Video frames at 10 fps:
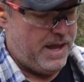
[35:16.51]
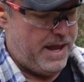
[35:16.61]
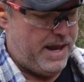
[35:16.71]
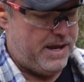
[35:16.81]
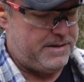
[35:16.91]

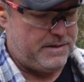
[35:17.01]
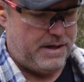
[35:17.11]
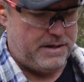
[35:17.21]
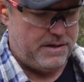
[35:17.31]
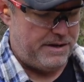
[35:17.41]
And
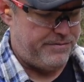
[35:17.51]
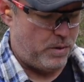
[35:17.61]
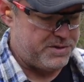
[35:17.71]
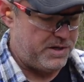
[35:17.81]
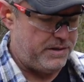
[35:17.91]

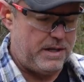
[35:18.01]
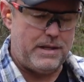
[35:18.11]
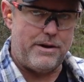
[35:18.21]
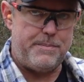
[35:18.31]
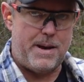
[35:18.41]
unfortunately,
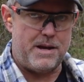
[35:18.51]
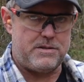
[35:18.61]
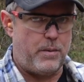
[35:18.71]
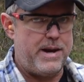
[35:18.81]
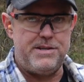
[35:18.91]
Larry passed
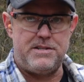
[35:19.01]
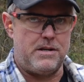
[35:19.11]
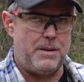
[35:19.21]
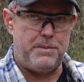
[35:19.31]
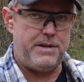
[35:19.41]
away just a
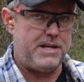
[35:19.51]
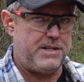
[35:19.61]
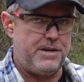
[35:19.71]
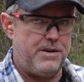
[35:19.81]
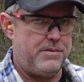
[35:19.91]
couple days
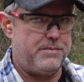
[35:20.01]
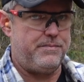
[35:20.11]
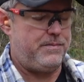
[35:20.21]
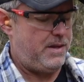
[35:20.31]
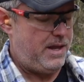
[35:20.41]
ago.
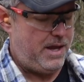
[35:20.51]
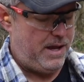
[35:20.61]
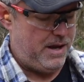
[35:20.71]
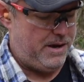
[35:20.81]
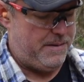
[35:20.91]

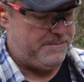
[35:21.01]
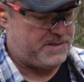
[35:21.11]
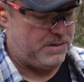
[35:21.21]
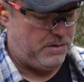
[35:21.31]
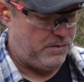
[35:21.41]

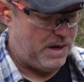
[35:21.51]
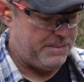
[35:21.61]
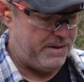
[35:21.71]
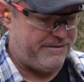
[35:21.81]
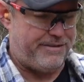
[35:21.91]
So I'm
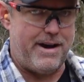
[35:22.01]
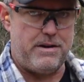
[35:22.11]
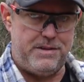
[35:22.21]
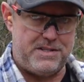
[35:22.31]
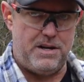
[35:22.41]
gonna
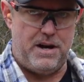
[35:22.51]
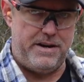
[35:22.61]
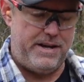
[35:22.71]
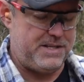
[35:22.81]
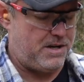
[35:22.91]
fire this gun
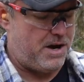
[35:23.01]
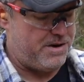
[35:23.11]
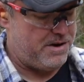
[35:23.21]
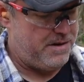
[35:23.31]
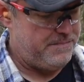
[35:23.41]
in his honor.